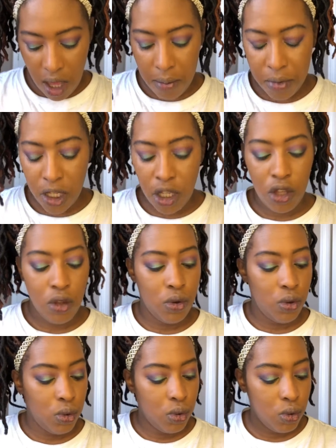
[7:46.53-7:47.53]
I'm gonna
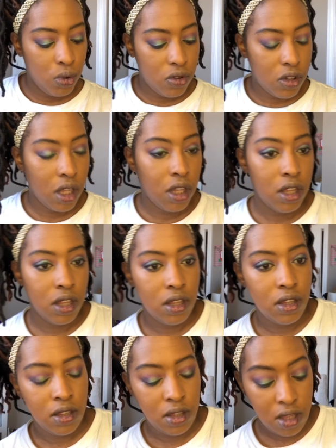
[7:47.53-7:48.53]
use
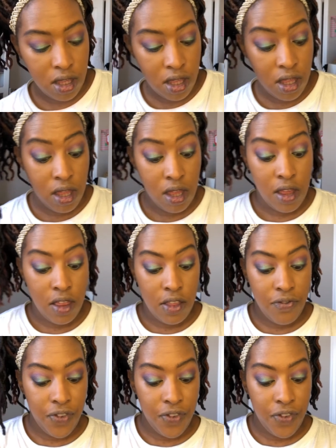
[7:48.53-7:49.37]
the